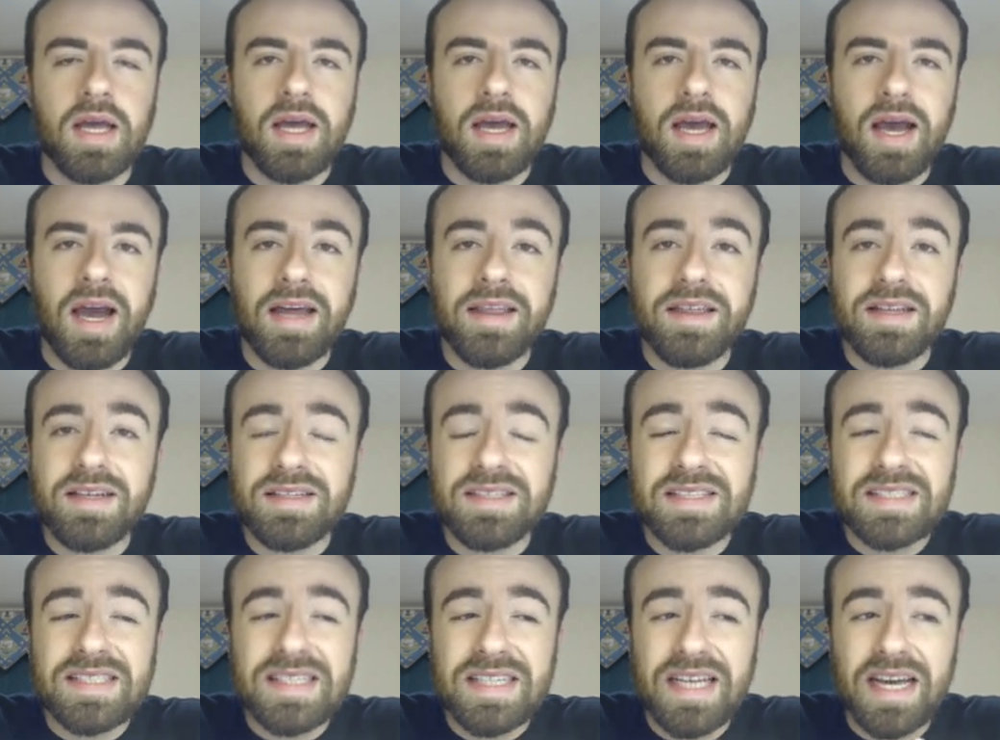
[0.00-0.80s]
I think
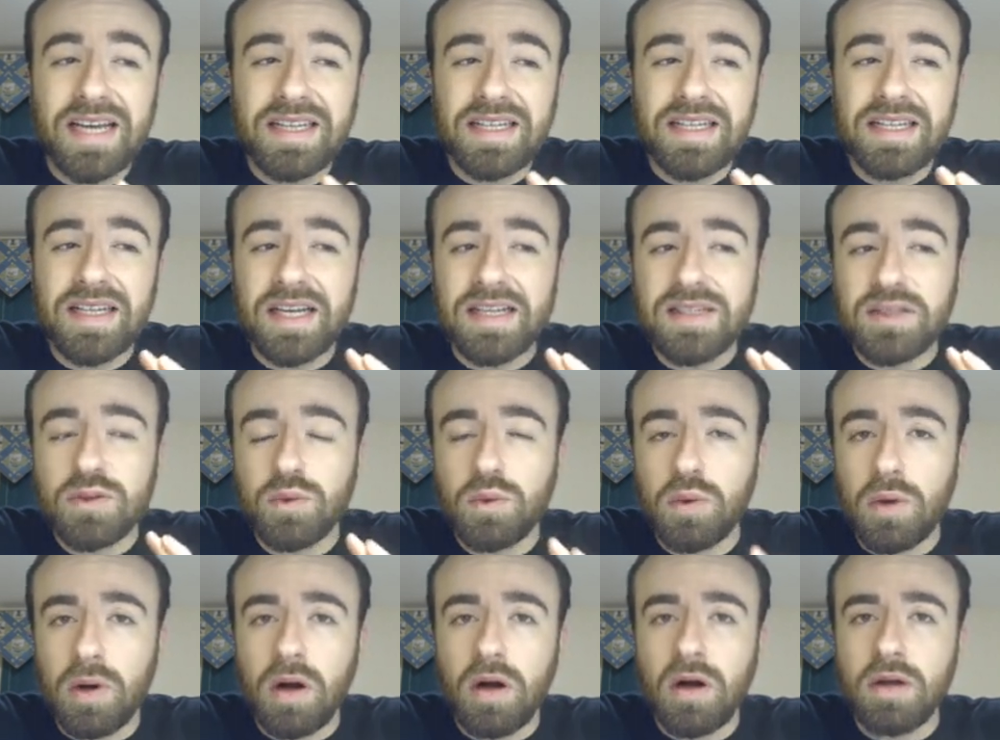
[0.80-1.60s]
slightly less
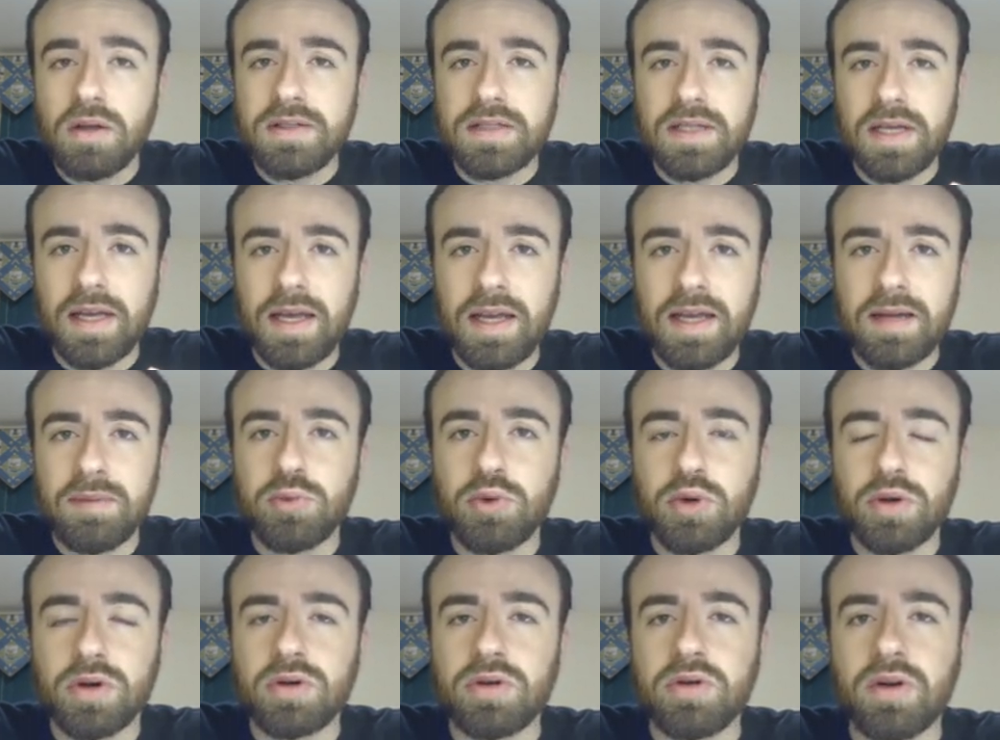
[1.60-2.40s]
walls and
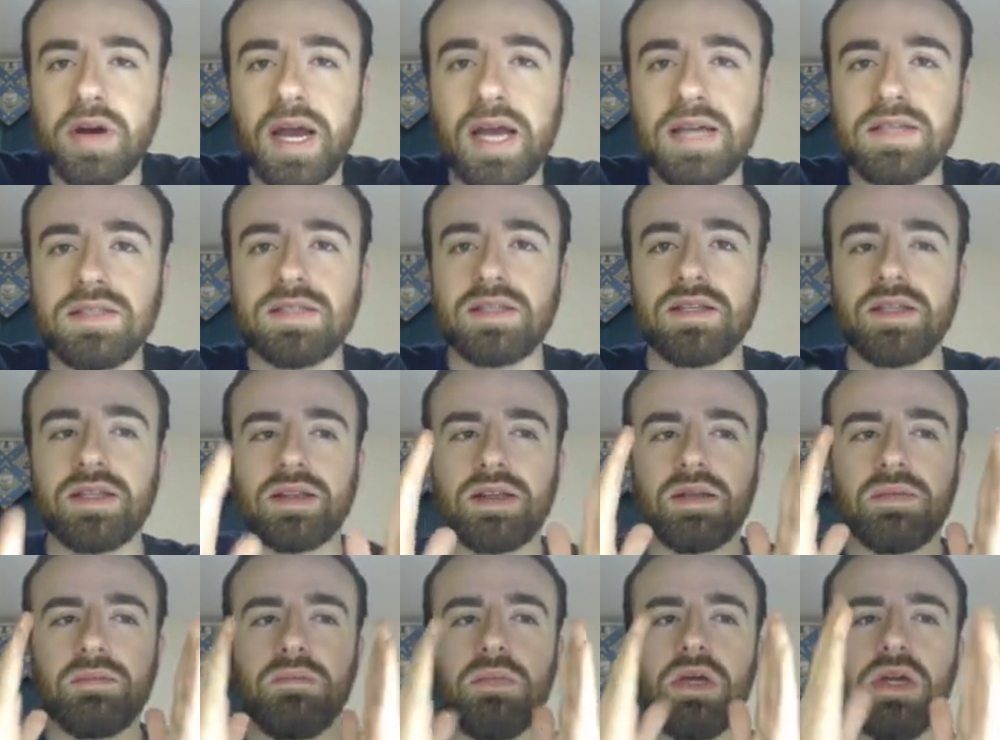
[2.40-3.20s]
more grass in like
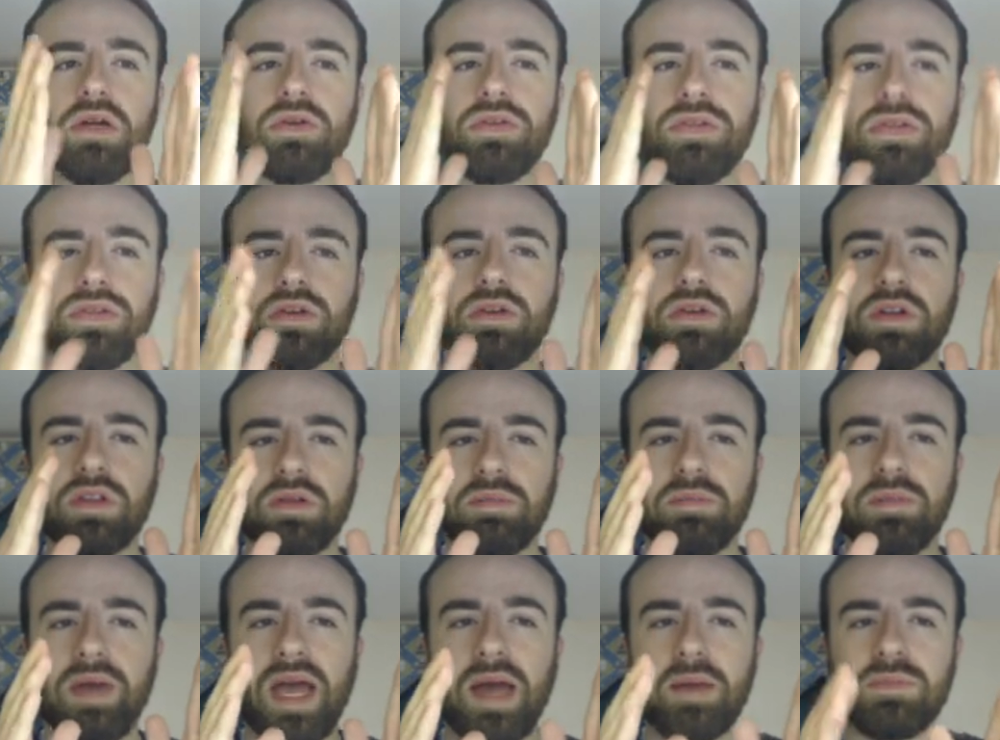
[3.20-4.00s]
the middle third of the
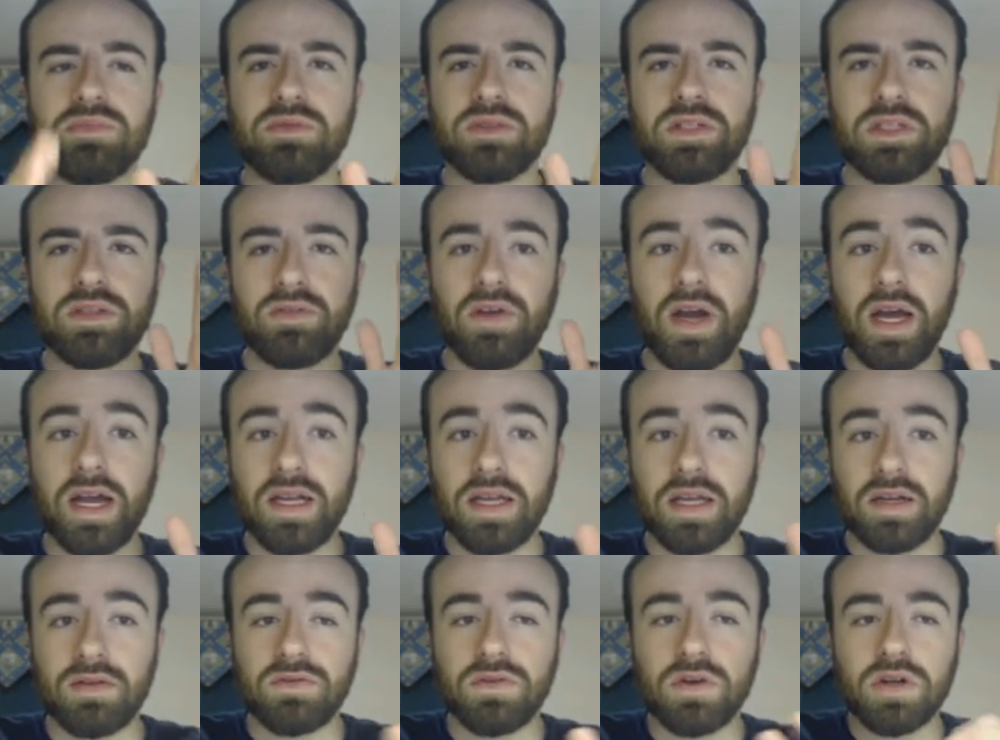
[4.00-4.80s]
map,
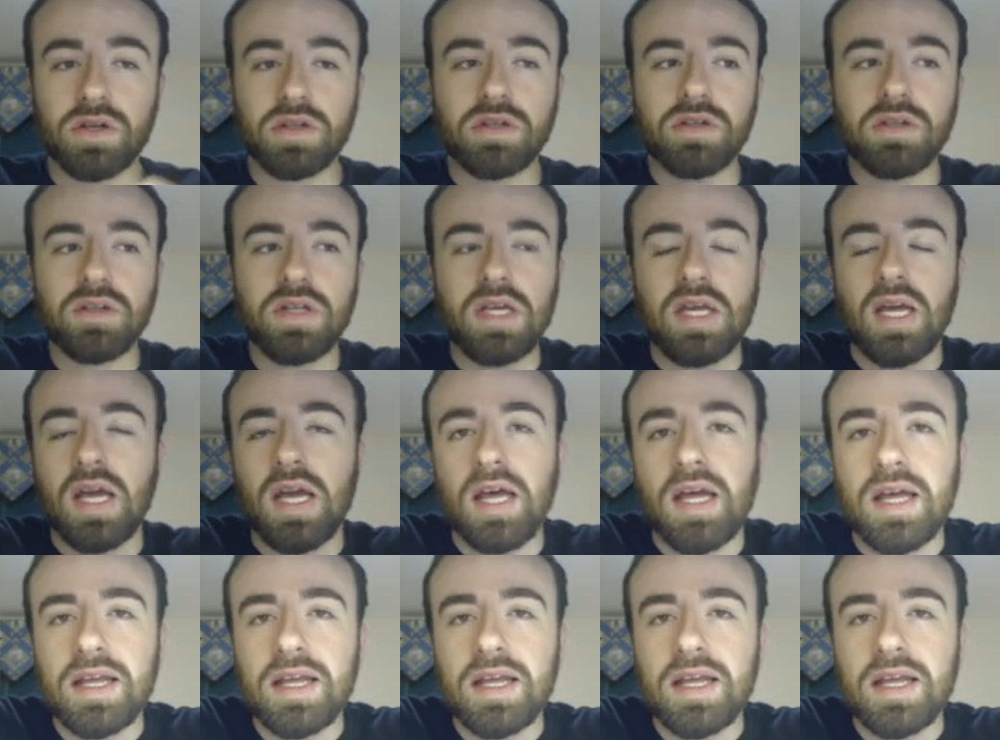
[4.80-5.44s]
dividing it vertically.